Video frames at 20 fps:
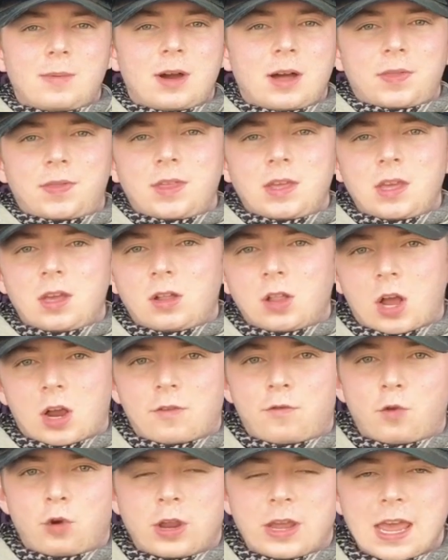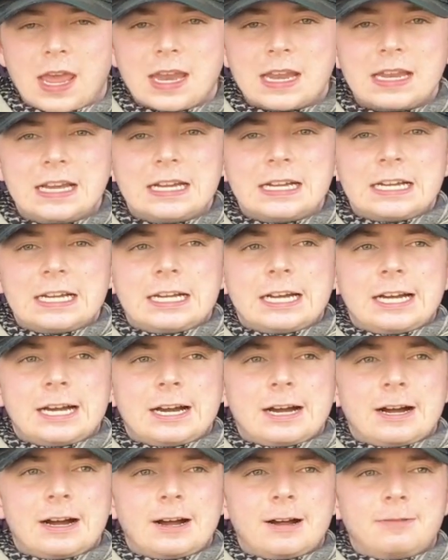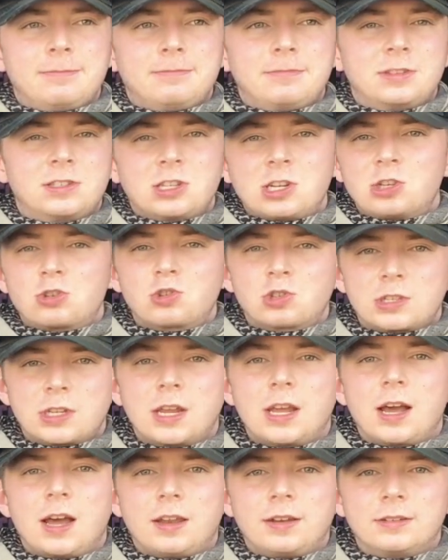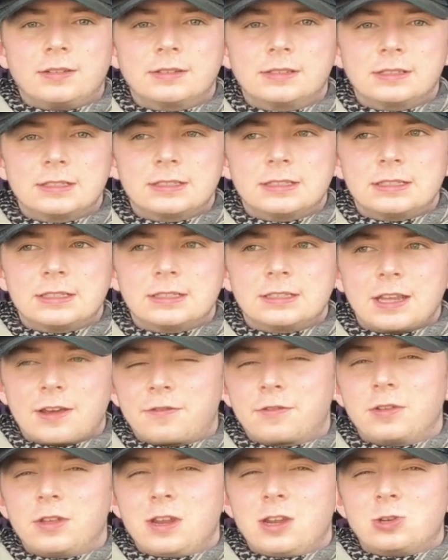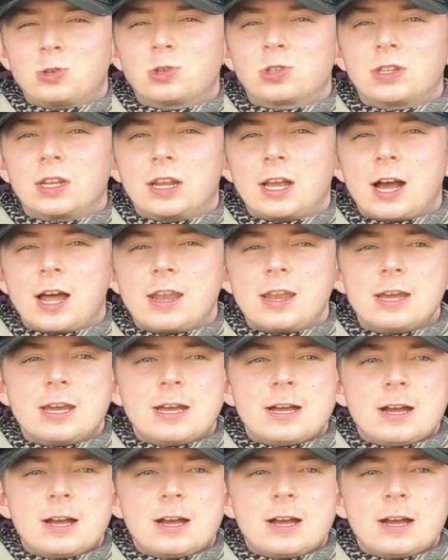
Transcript: about the Glock 48. It's an interesting gun, definitely an interesting gun.